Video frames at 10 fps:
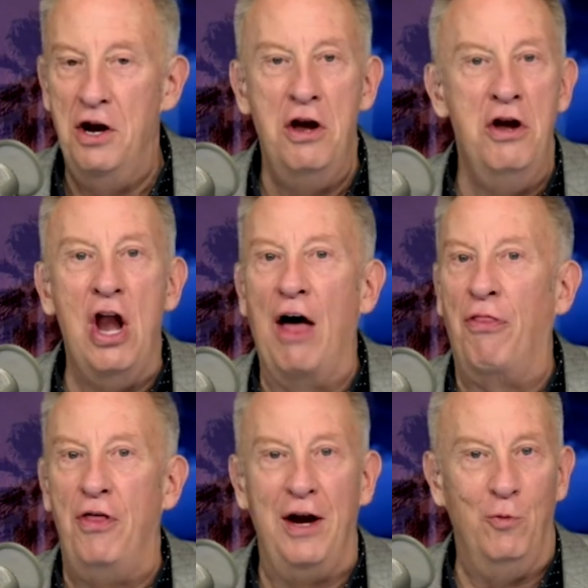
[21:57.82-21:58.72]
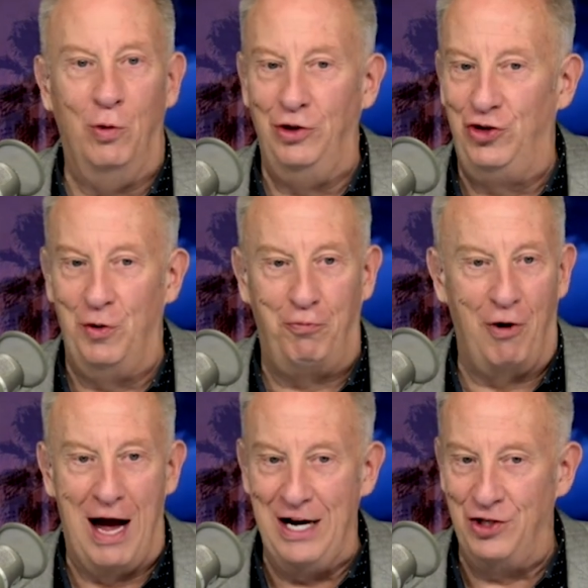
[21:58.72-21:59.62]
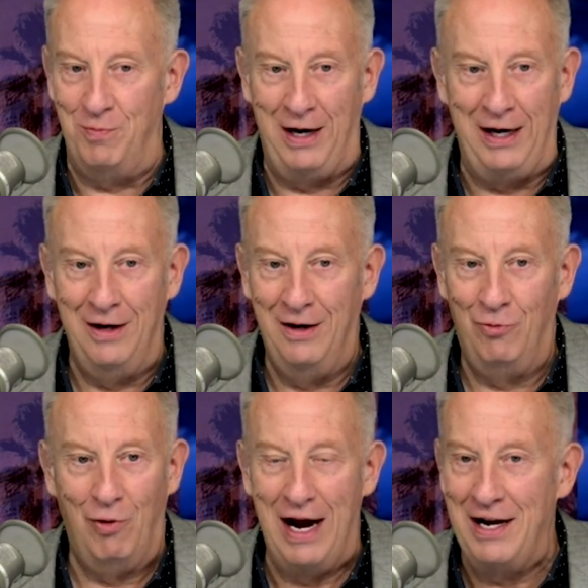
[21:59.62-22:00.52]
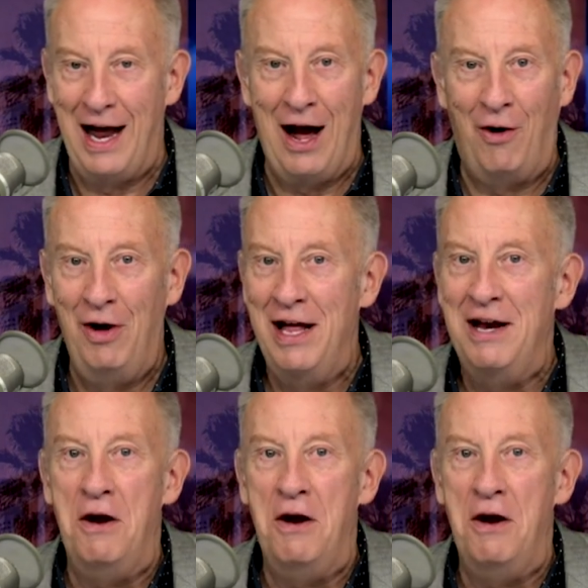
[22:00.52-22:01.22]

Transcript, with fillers: Nothing would surprise me right now.